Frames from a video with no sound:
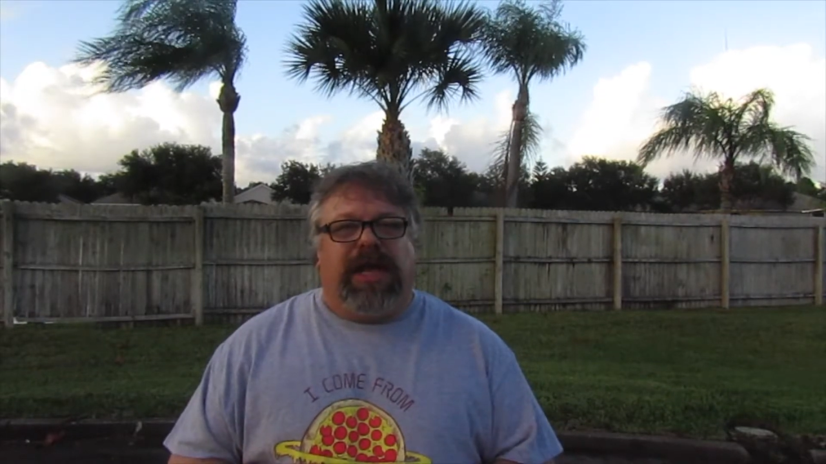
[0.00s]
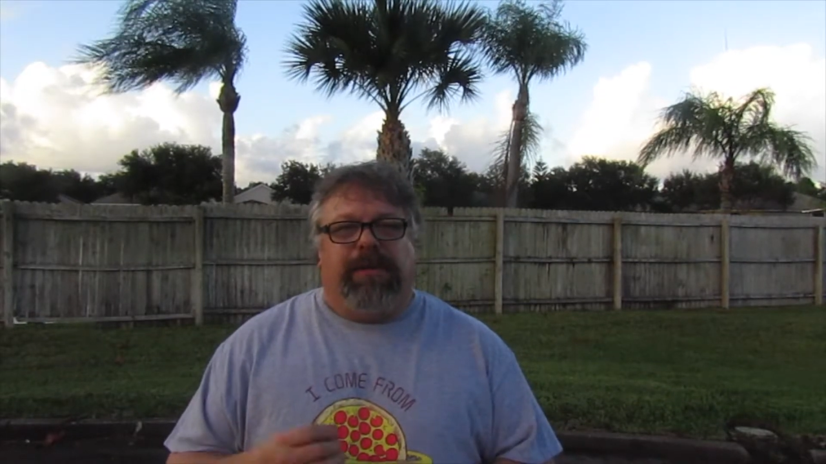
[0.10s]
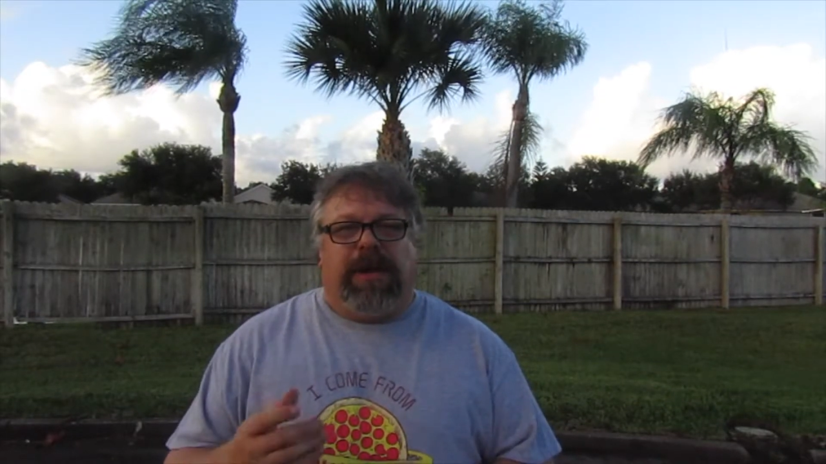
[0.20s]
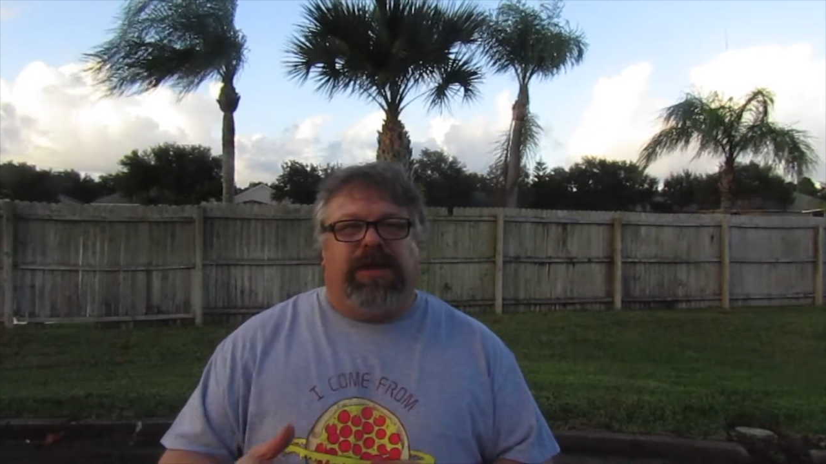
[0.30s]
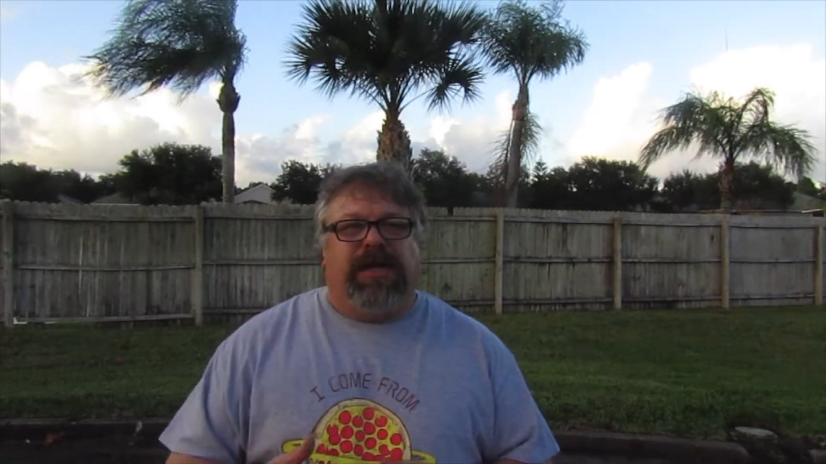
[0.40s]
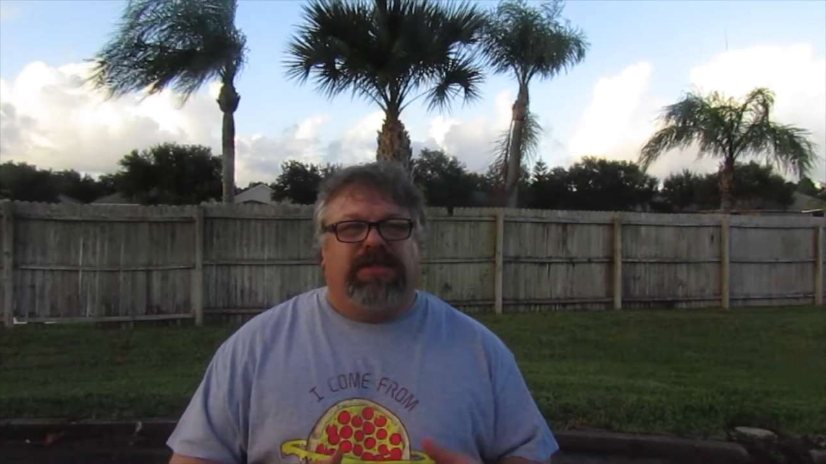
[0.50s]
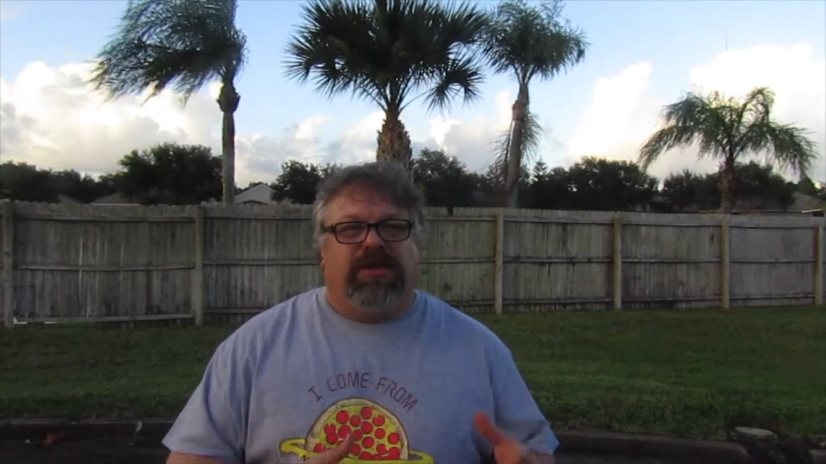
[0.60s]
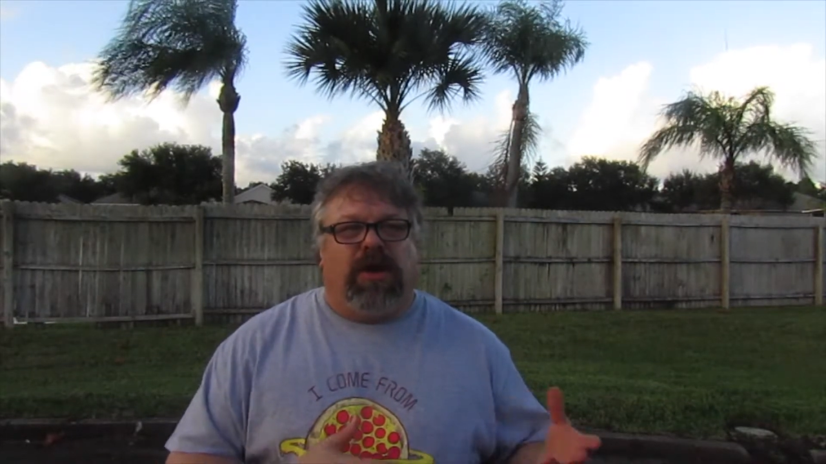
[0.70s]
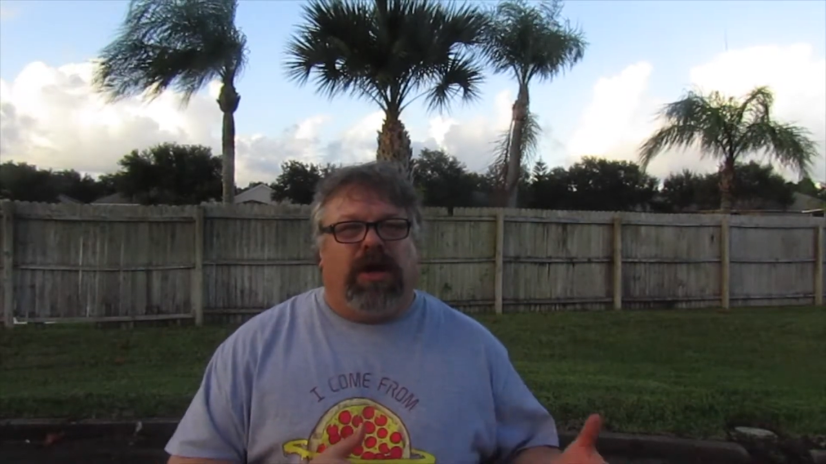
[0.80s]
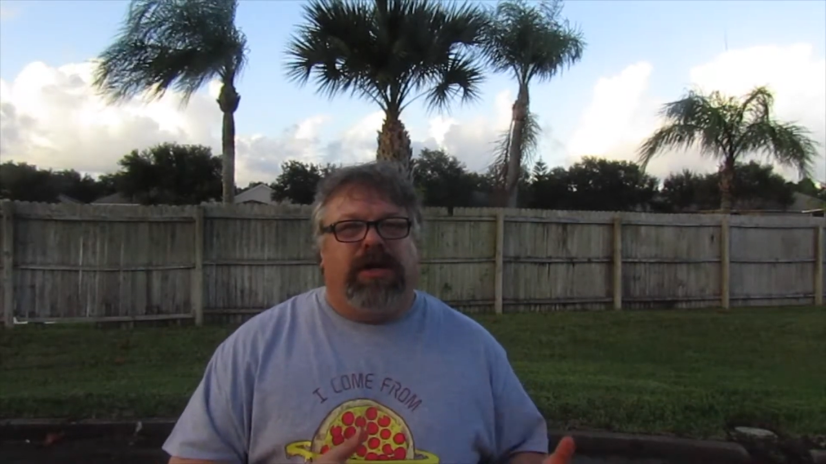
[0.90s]
came out nice
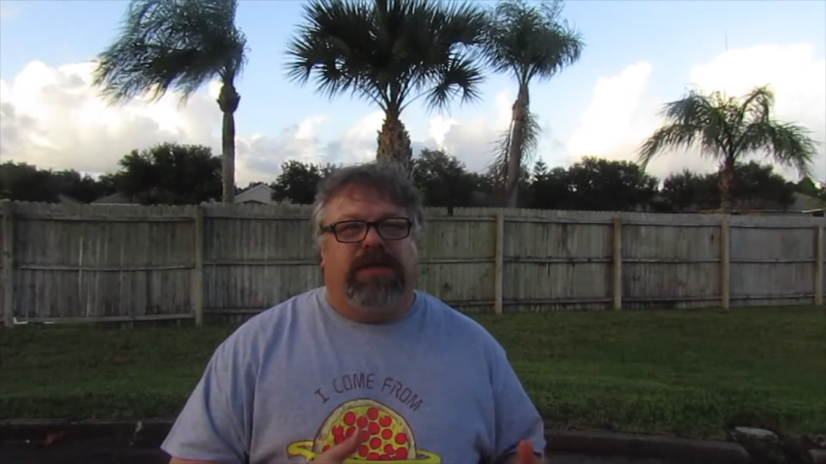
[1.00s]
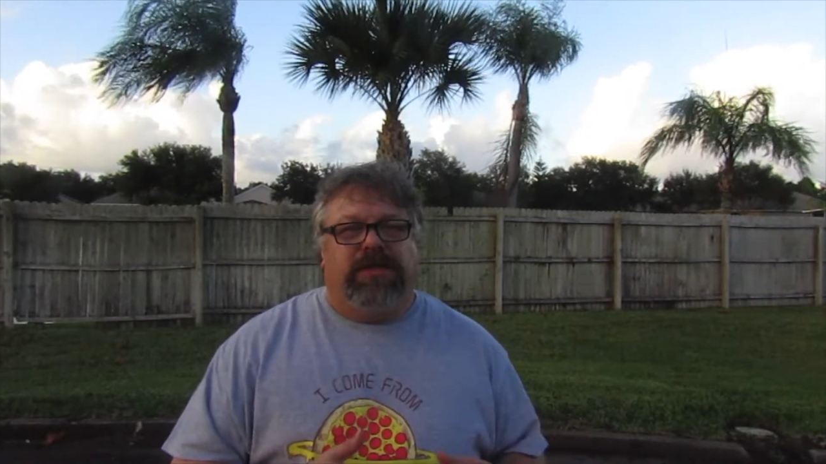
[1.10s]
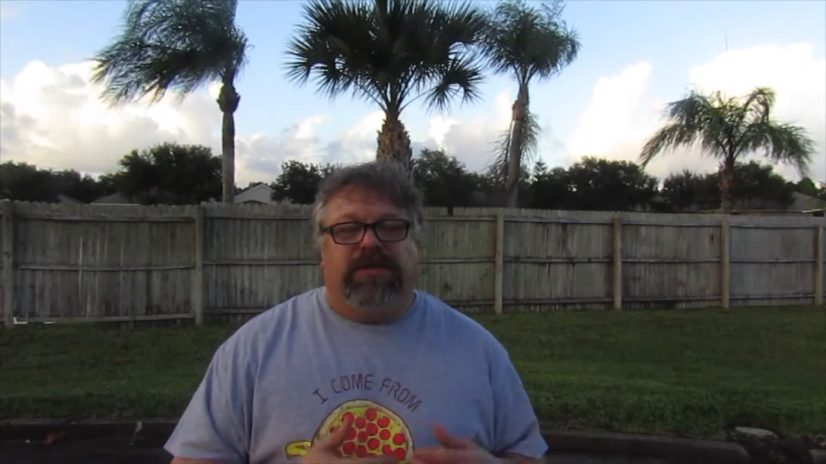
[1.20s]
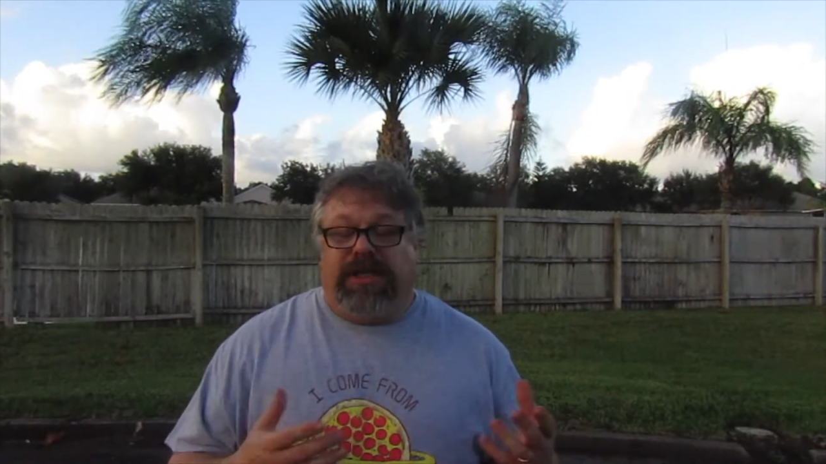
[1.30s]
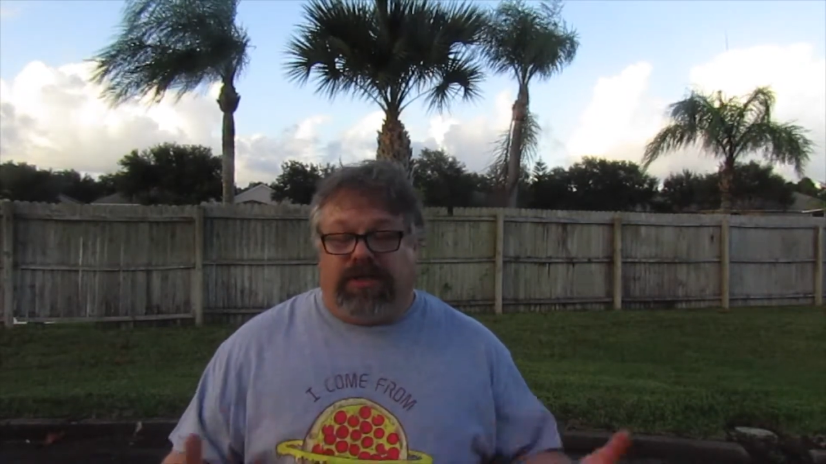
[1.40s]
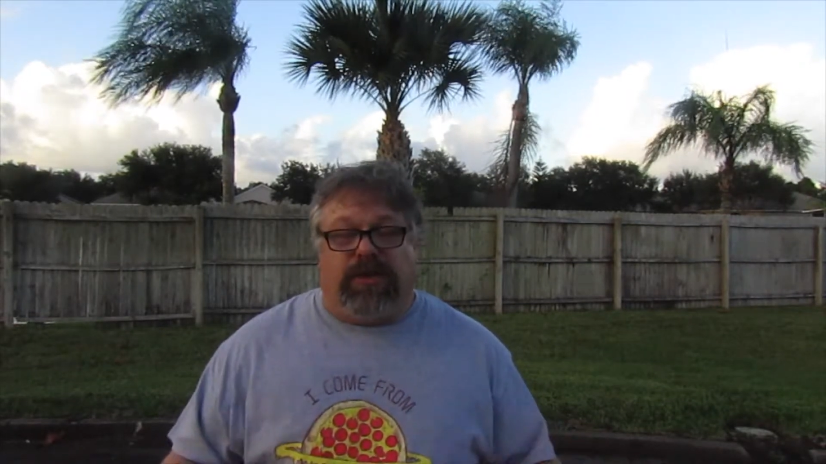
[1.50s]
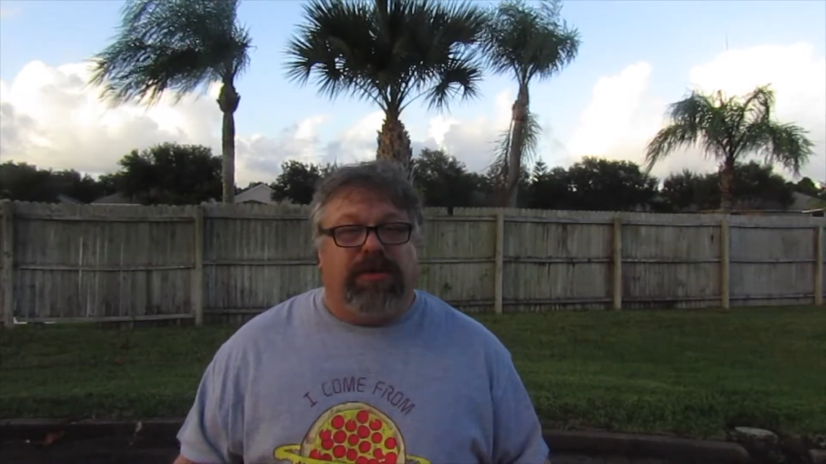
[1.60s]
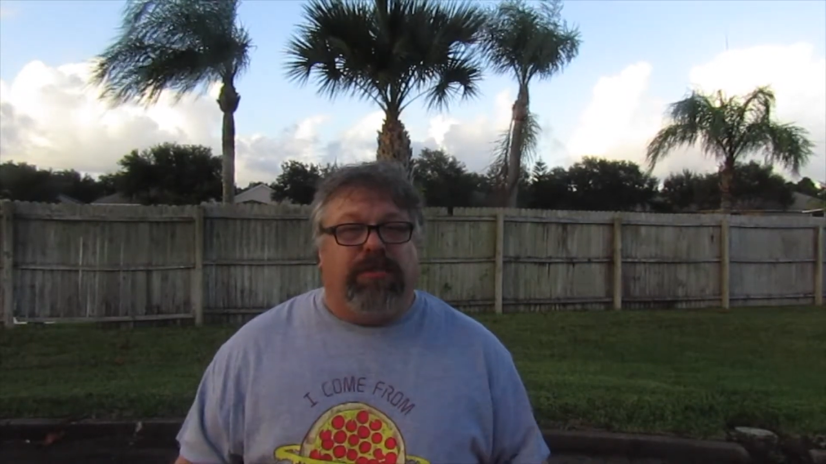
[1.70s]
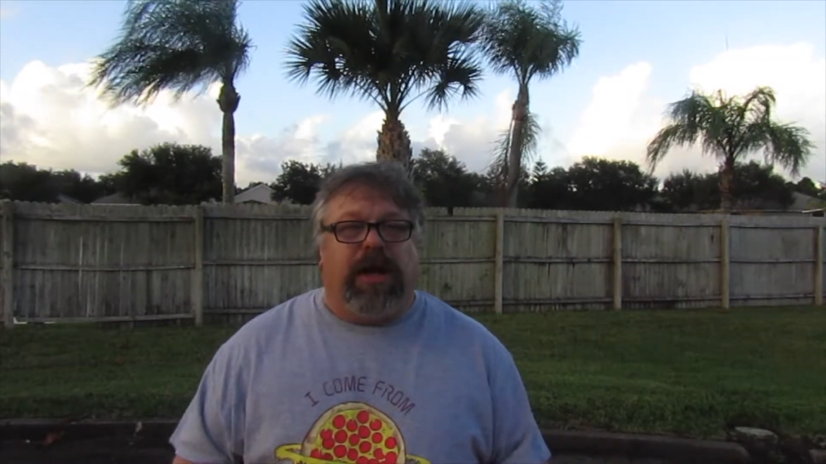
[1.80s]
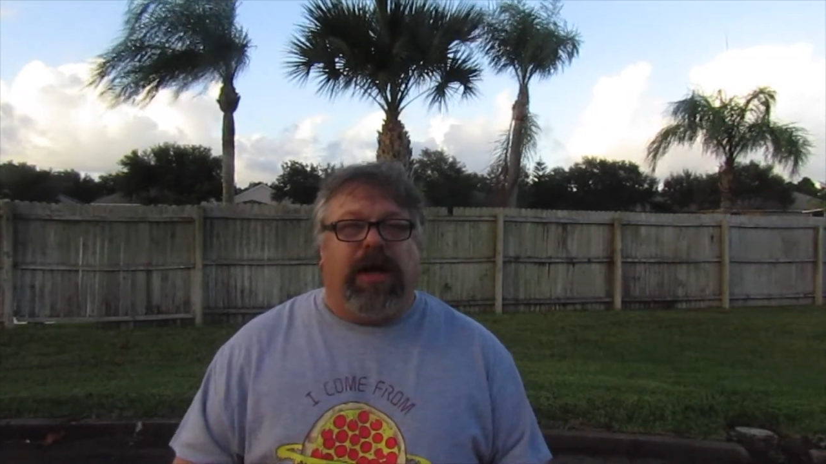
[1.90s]
and hot, nice
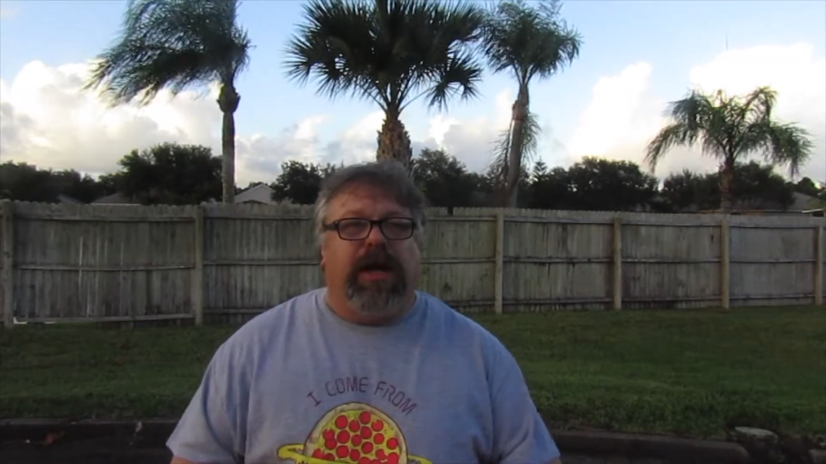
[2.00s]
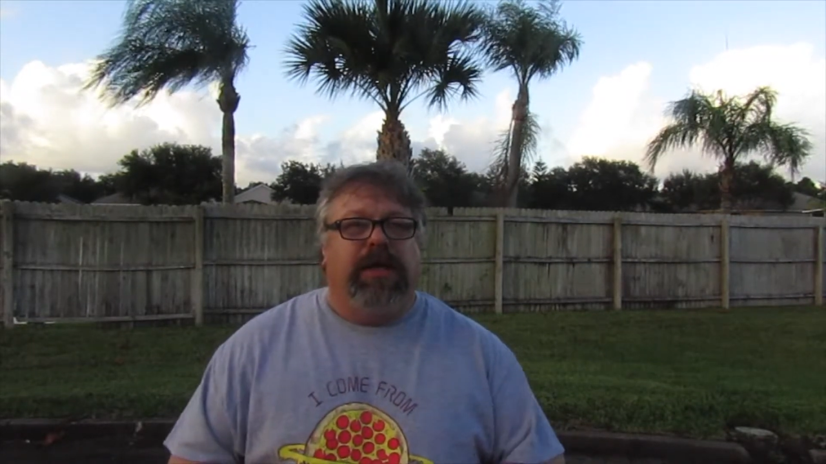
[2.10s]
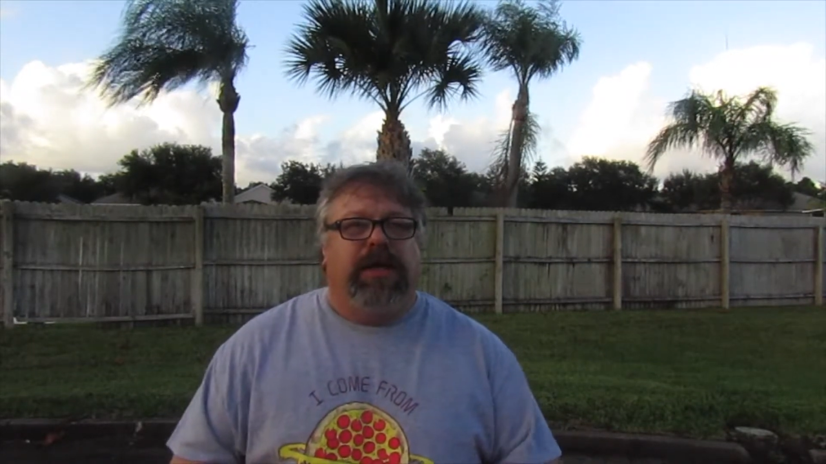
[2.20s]
looking pie.